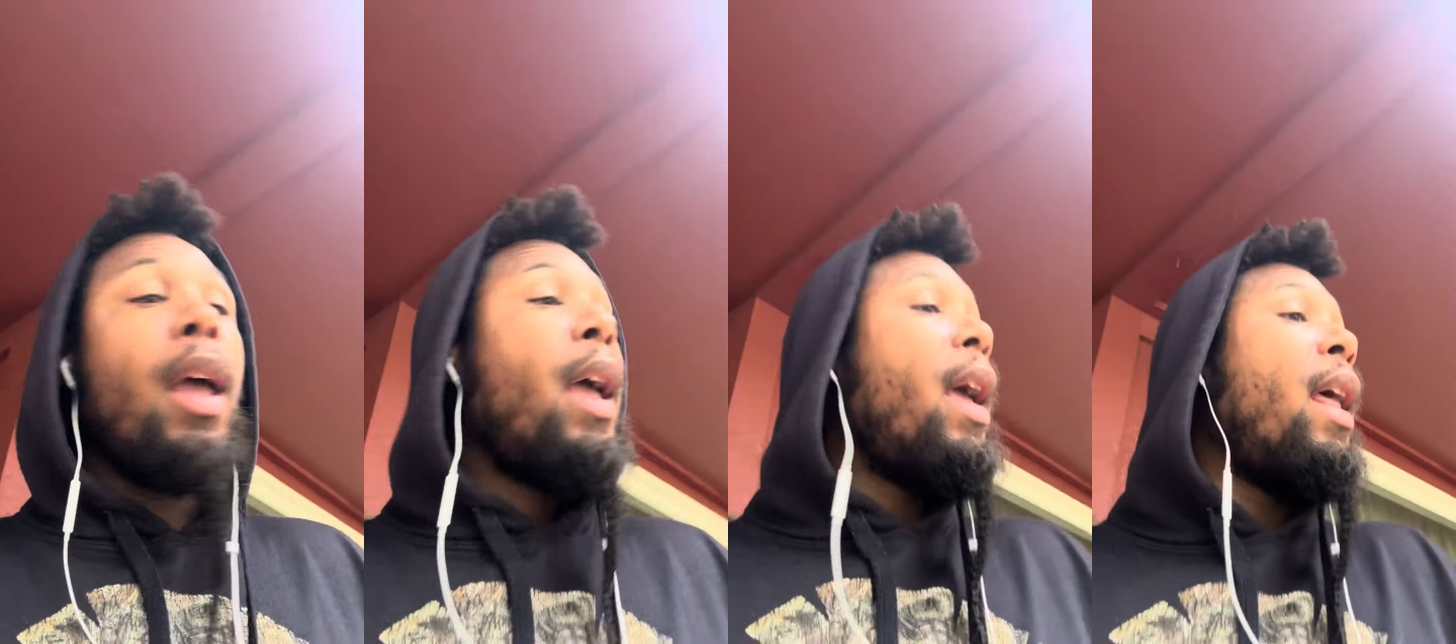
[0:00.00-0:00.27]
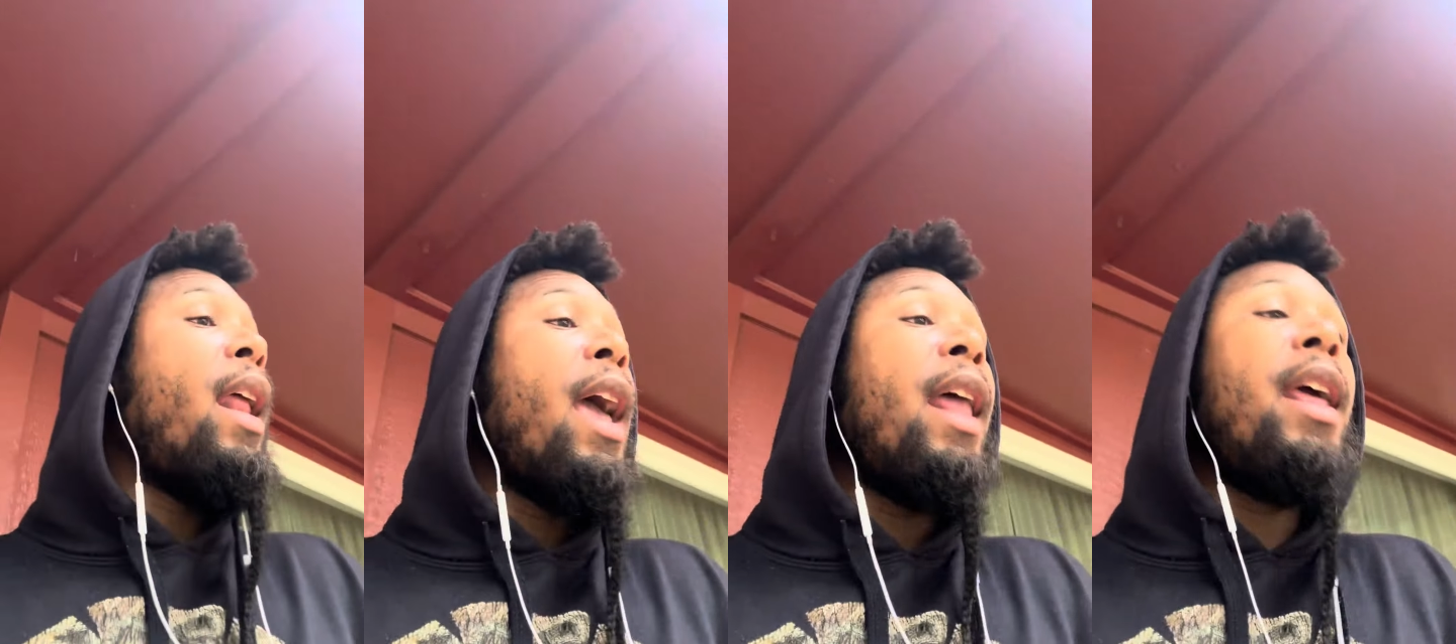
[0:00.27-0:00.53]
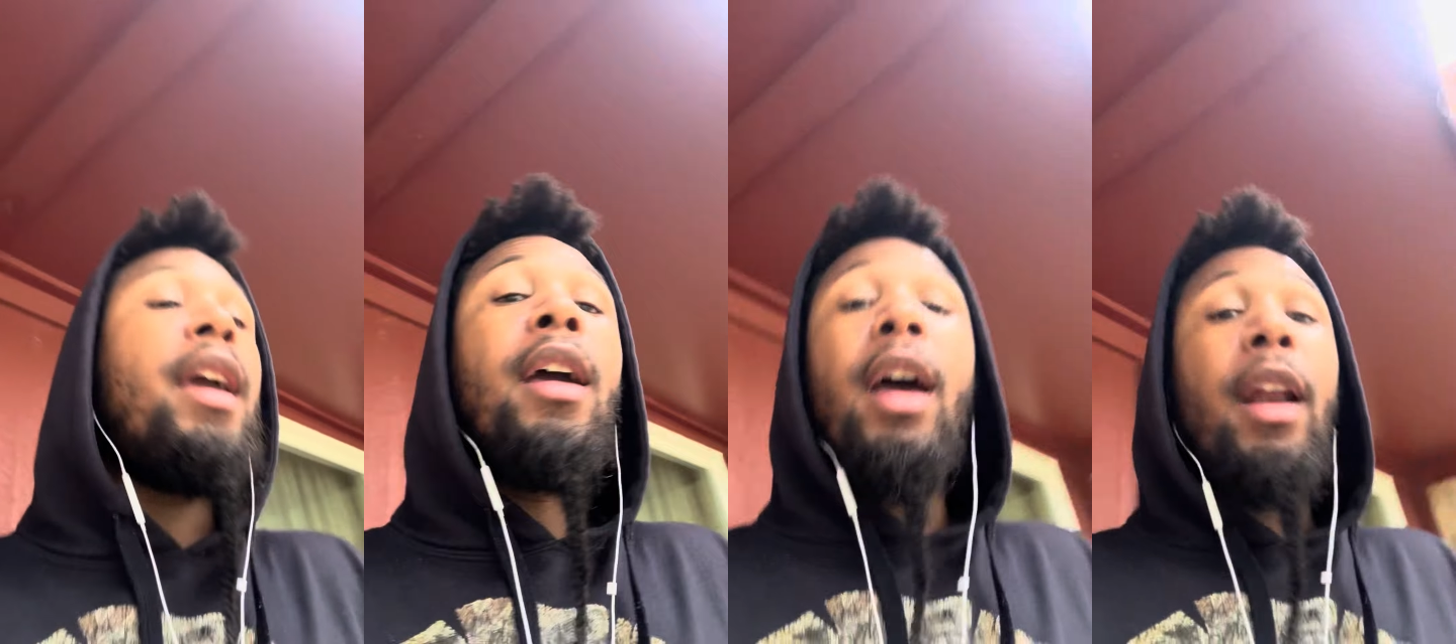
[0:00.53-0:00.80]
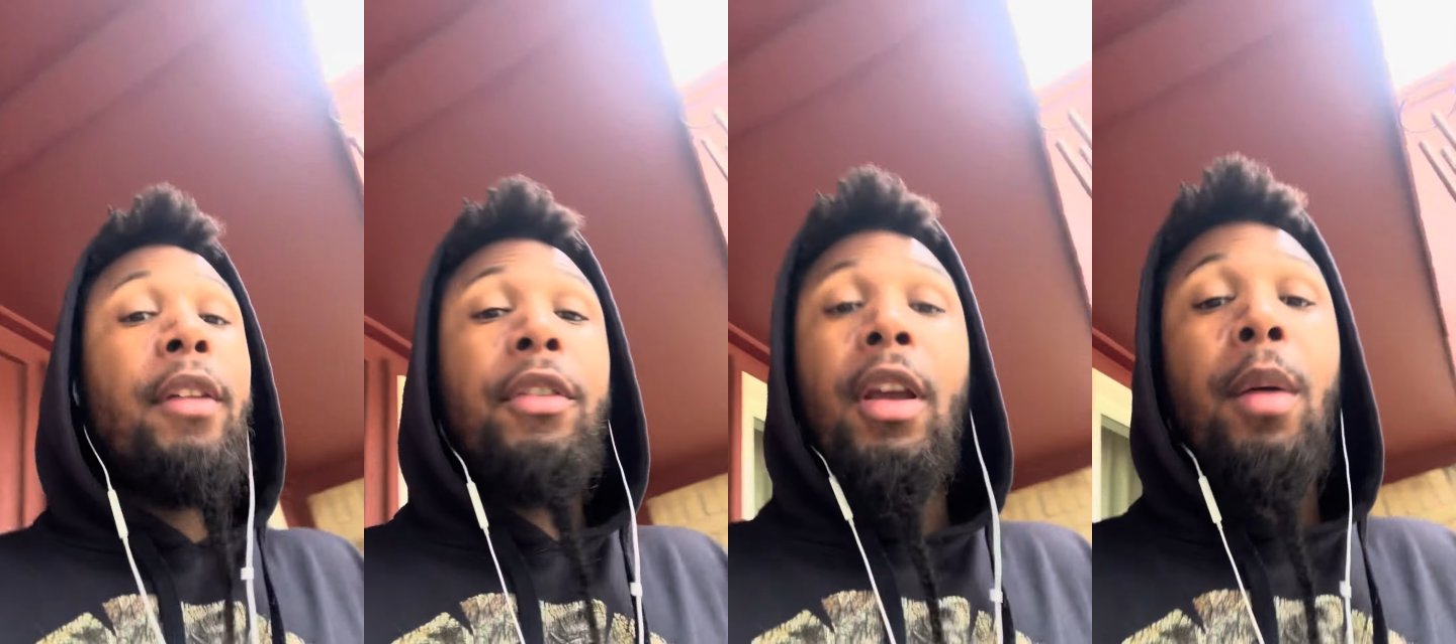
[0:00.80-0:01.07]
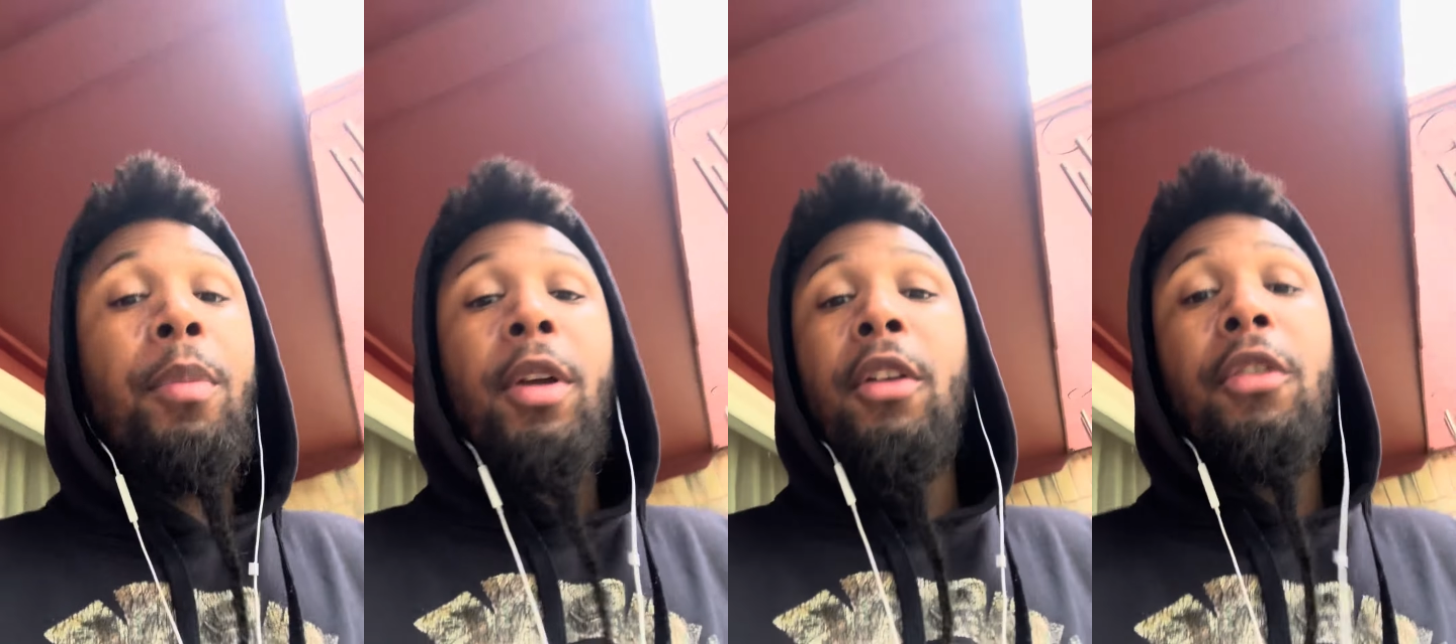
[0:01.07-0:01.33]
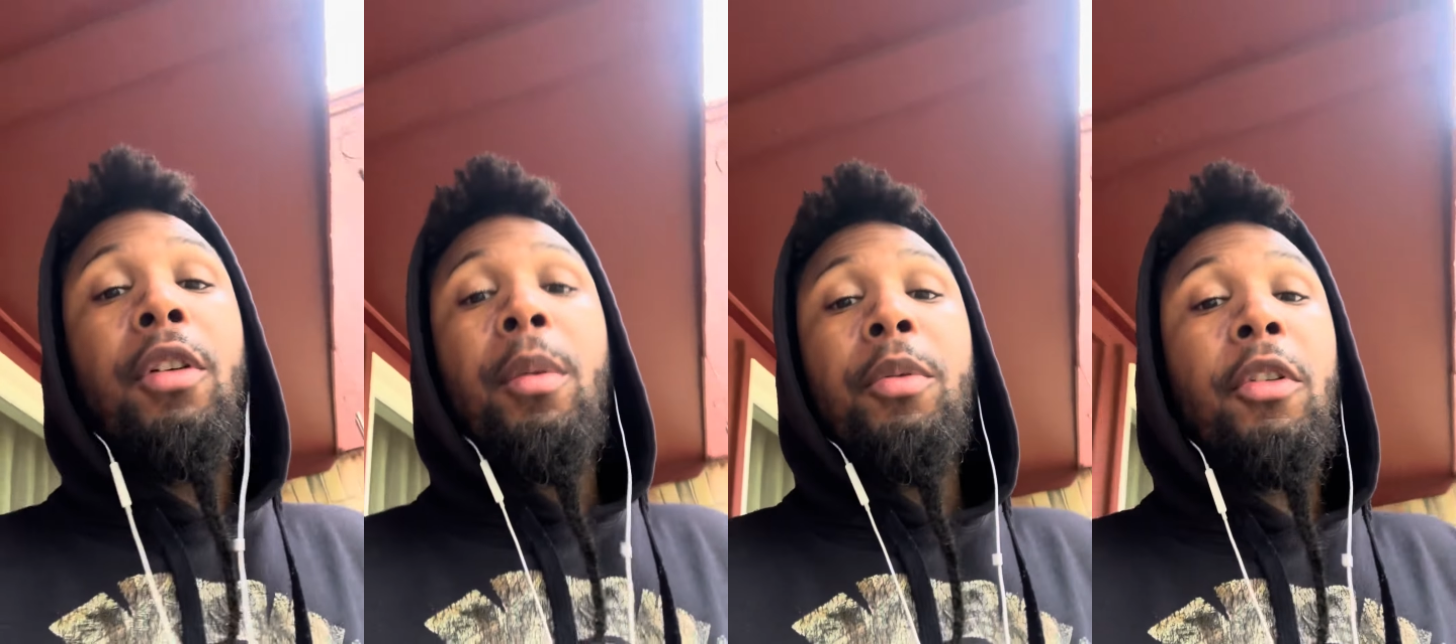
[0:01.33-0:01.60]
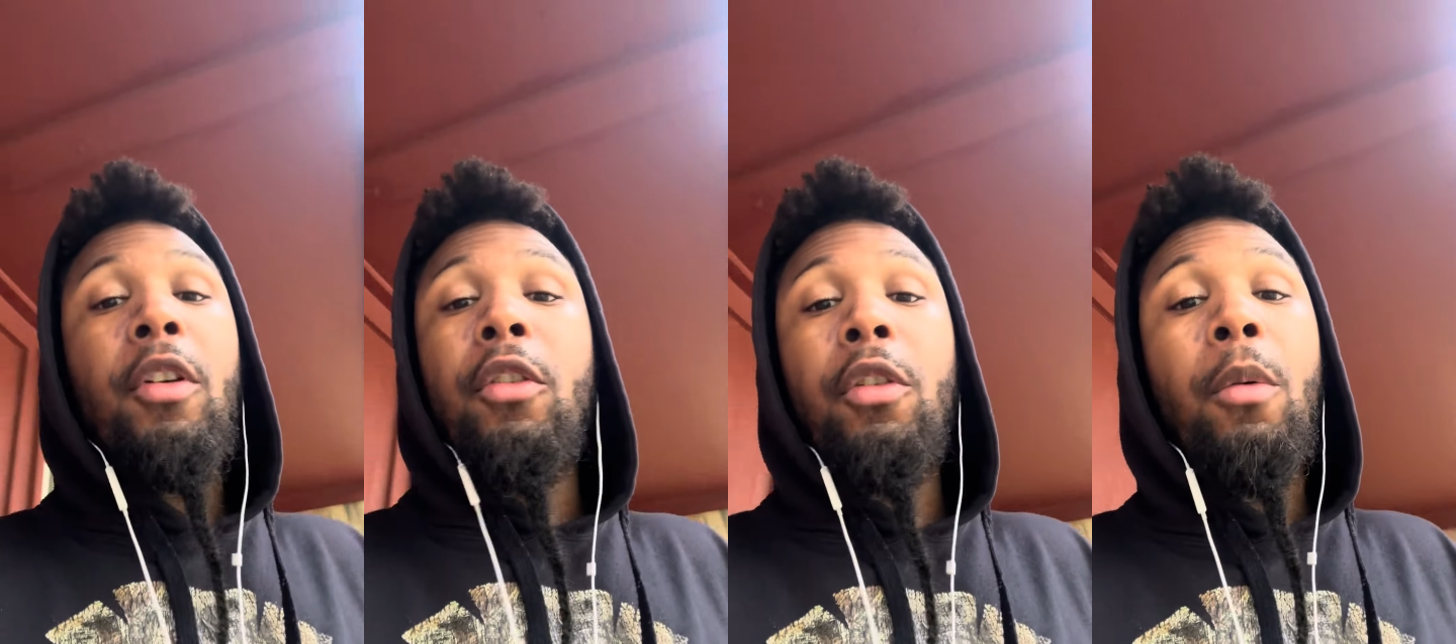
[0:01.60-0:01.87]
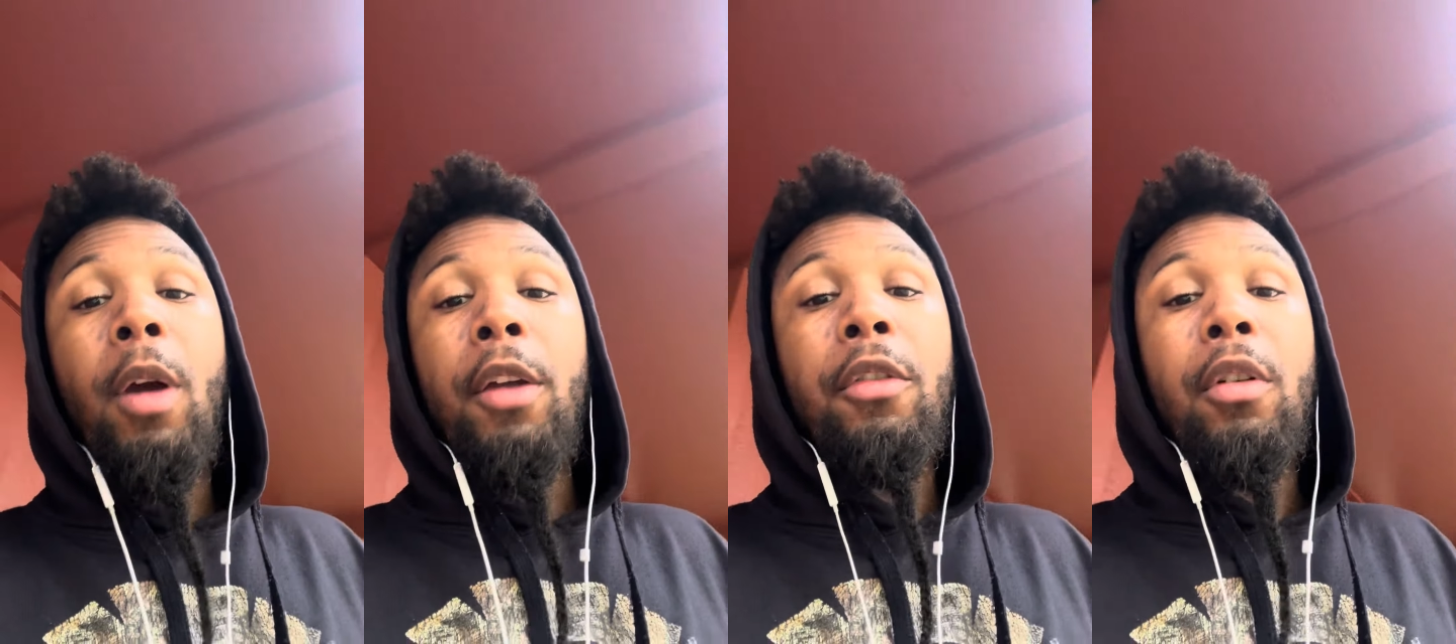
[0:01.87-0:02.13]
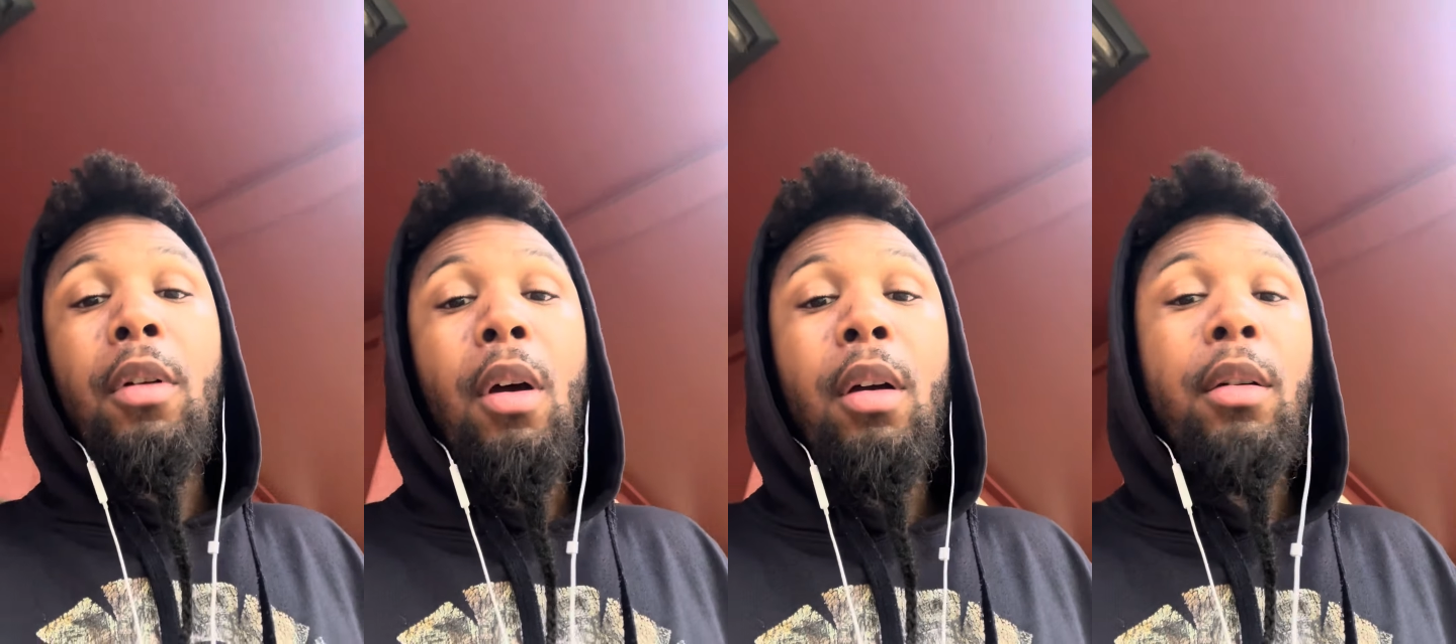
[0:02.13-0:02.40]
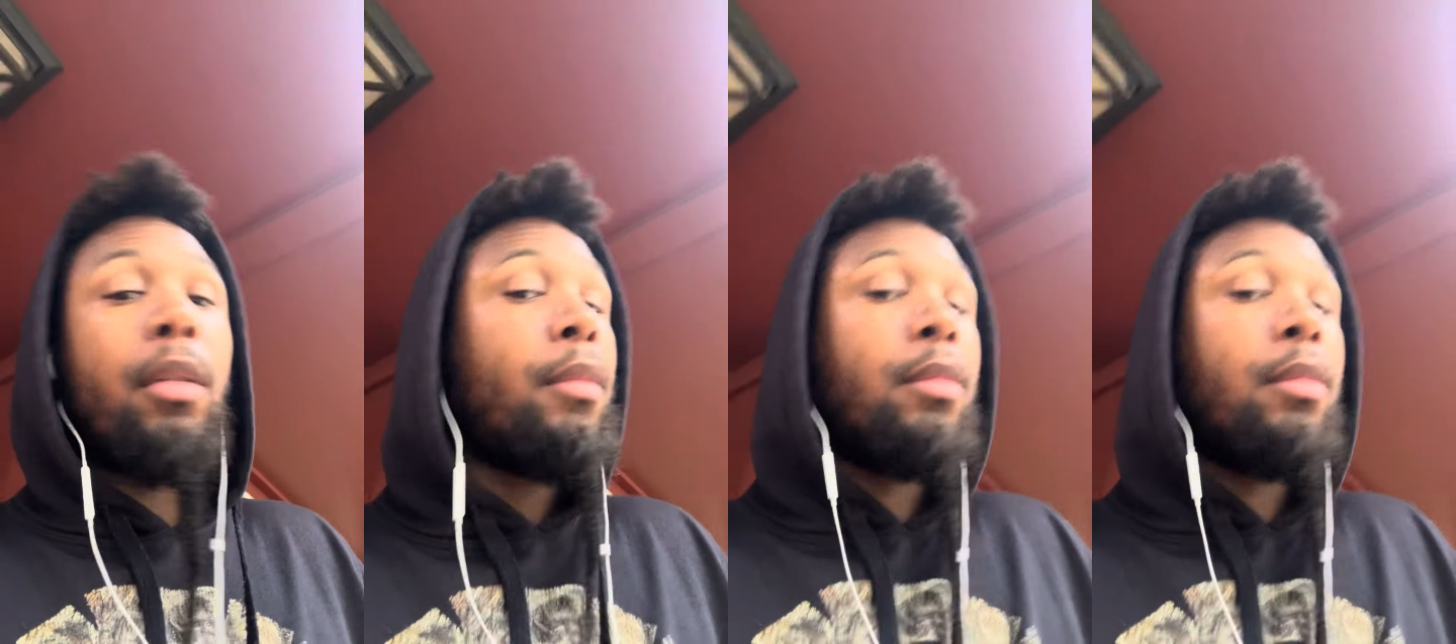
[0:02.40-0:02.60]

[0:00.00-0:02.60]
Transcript: in any kind of championship situation, dog.